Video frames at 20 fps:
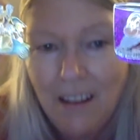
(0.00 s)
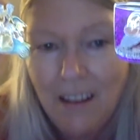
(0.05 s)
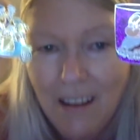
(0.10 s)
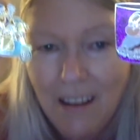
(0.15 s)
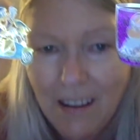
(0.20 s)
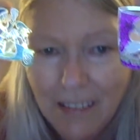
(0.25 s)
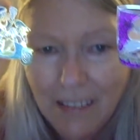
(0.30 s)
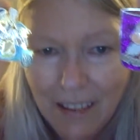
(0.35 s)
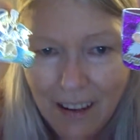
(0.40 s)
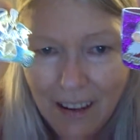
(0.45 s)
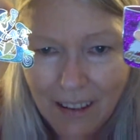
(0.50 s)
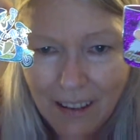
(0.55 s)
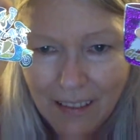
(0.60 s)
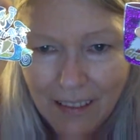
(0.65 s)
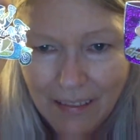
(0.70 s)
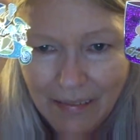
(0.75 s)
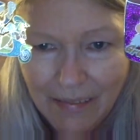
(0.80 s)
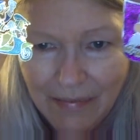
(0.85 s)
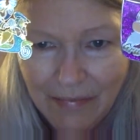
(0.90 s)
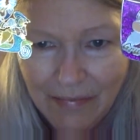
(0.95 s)
Hong Kong.
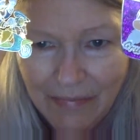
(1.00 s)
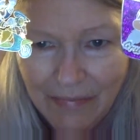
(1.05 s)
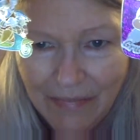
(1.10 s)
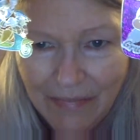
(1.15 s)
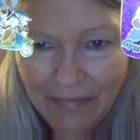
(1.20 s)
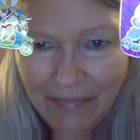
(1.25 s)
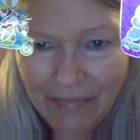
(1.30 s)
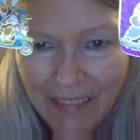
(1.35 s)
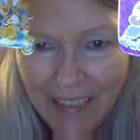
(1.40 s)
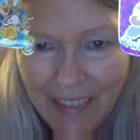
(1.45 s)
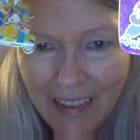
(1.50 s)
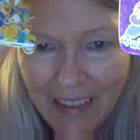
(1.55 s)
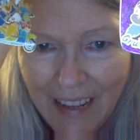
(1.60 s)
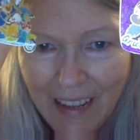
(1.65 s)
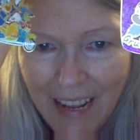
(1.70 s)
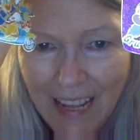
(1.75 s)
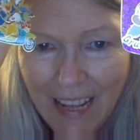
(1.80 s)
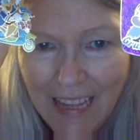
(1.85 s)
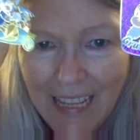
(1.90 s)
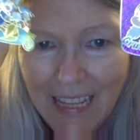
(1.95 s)

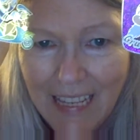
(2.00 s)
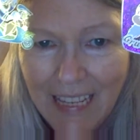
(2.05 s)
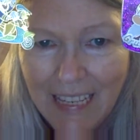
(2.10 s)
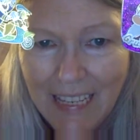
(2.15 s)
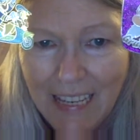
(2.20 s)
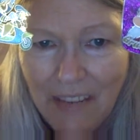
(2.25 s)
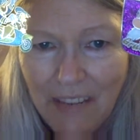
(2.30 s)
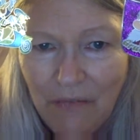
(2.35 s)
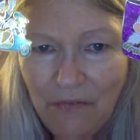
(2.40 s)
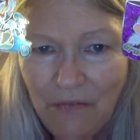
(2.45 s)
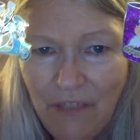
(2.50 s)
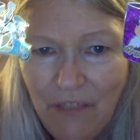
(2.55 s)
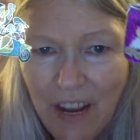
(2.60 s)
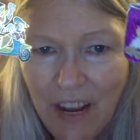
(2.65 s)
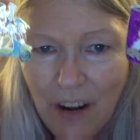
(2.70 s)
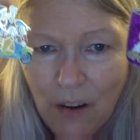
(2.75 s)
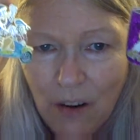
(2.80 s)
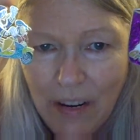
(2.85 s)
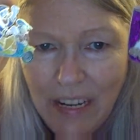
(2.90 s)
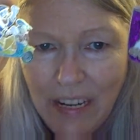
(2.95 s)
This is
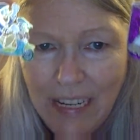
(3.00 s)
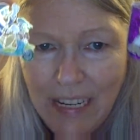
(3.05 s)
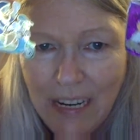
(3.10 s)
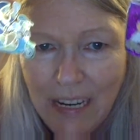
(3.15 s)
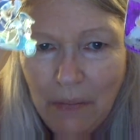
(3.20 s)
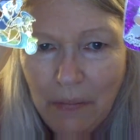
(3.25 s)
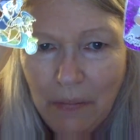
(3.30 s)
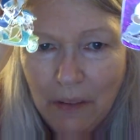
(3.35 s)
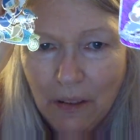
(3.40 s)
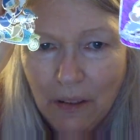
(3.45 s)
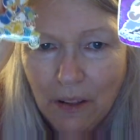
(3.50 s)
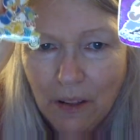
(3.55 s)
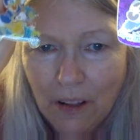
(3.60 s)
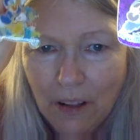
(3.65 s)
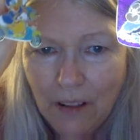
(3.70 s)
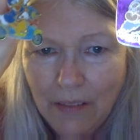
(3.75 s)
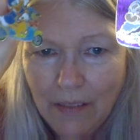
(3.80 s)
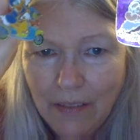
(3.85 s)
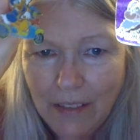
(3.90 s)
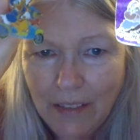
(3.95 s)
very
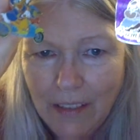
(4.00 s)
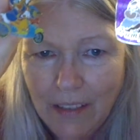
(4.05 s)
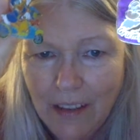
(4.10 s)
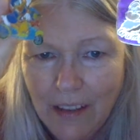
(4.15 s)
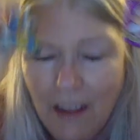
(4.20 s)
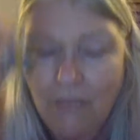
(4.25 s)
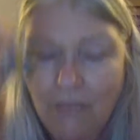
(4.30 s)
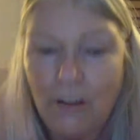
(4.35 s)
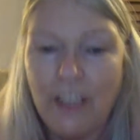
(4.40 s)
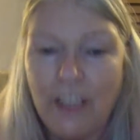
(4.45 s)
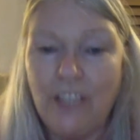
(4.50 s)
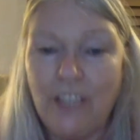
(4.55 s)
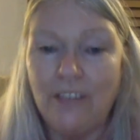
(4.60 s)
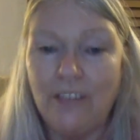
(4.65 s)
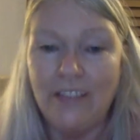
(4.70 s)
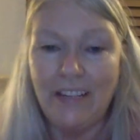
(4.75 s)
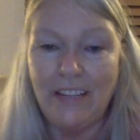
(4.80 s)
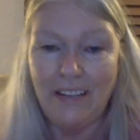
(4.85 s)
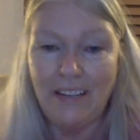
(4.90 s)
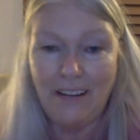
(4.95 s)
typical of what you'll
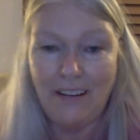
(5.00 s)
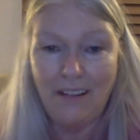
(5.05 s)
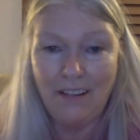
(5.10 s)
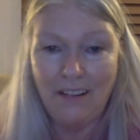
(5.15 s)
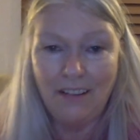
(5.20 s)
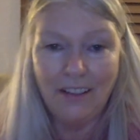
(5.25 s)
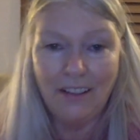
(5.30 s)
see in Hong